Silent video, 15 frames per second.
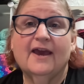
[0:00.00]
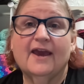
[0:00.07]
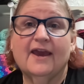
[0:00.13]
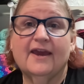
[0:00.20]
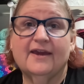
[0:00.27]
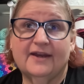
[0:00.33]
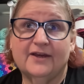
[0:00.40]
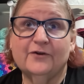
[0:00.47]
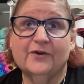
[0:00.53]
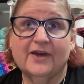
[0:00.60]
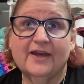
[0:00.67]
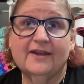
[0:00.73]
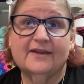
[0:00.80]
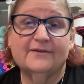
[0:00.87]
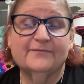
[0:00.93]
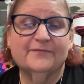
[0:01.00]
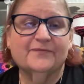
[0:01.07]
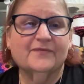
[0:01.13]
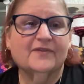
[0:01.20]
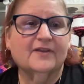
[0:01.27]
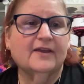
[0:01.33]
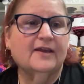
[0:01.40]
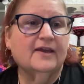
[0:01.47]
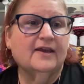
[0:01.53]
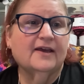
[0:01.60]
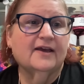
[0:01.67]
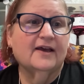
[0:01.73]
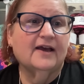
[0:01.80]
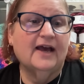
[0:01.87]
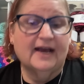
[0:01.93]
and he'll get it.
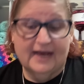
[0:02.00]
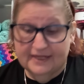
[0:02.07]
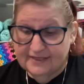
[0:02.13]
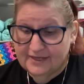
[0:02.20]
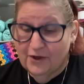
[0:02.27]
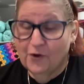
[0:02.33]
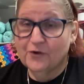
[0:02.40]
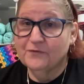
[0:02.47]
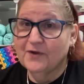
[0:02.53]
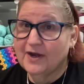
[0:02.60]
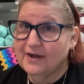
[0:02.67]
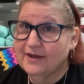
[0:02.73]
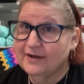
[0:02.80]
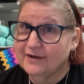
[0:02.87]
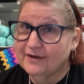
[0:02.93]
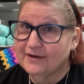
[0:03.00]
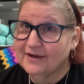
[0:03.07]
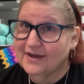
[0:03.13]
I got the yarn right here.